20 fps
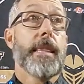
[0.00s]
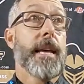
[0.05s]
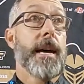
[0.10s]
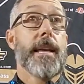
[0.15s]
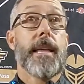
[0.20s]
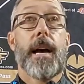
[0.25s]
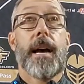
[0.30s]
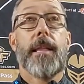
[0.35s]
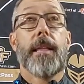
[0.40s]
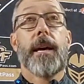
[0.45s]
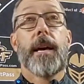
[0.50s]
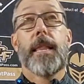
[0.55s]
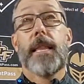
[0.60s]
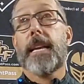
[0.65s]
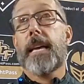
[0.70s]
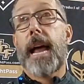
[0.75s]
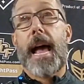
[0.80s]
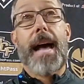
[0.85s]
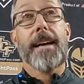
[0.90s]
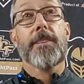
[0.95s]
I
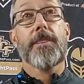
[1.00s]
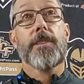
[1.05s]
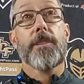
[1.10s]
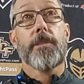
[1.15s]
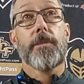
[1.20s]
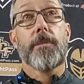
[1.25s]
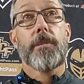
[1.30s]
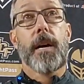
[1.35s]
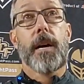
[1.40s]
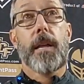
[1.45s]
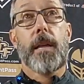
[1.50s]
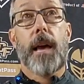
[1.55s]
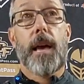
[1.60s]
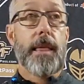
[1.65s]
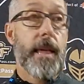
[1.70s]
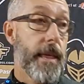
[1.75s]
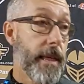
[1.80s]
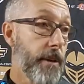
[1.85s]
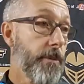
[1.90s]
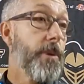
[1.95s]
think it has to. I
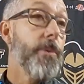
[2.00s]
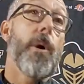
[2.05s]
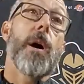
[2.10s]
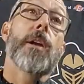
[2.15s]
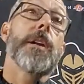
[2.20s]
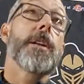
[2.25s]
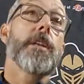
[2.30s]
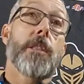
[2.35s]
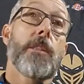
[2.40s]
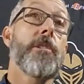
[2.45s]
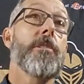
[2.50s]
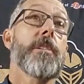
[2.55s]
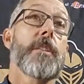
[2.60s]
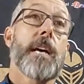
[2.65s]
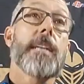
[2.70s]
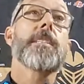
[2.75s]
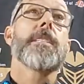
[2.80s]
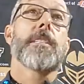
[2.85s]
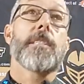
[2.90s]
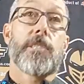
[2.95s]
think we wanted to learn
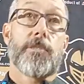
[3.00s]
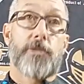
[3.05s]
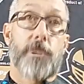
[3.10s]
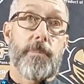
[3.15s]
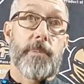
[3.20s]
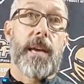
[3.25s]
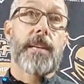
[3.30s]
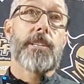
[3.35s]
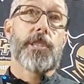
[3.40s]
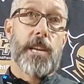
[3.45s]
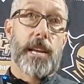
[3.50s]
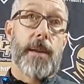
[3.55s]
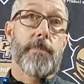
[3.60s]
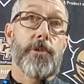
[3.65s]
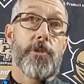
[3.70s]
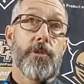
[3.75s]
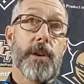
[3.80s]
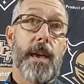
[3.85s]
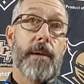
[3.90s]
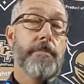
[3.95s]
lessons from that
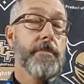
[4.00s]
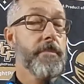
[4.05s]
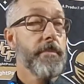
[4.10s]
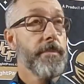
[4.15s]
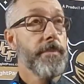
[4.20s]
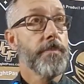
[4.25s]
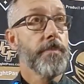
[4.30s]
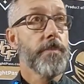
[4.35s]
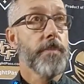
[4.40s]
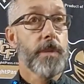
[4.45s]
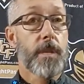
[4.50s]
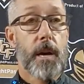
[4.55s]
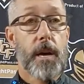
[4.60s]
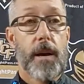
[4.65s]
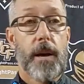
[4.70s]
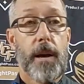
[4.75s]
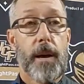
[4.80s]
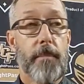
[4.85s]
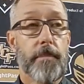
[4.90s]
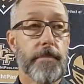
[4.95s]
JMU game,
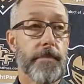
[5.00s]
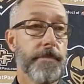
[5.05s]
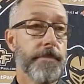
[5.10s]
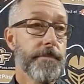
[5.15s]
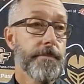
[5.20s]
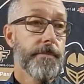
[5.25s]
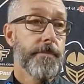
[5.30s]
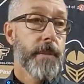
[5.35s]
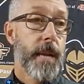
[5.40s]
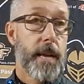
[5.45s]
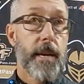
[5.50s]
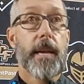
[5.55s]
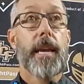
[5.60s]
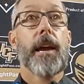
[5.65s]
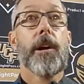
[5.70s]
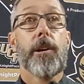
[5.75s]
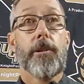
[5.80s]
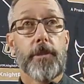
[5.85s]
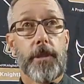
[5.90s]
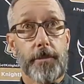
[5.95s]
and to
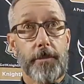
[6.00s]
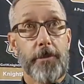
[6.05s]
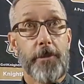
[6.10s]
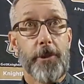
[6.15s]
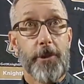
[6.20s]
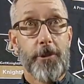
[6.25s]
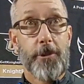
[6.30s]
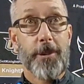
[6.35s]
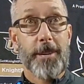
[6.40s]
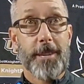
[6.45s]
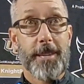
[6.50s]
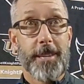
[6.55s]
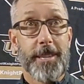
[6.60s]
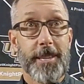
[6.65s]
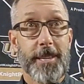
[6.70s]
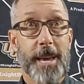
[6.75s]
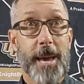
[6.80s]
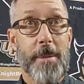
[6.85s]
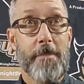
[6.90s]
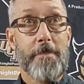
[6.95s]
carry them forward into
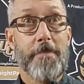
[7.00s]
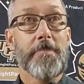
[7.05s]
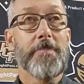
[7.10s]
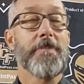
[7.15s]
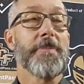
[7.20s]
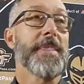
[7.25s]
this game.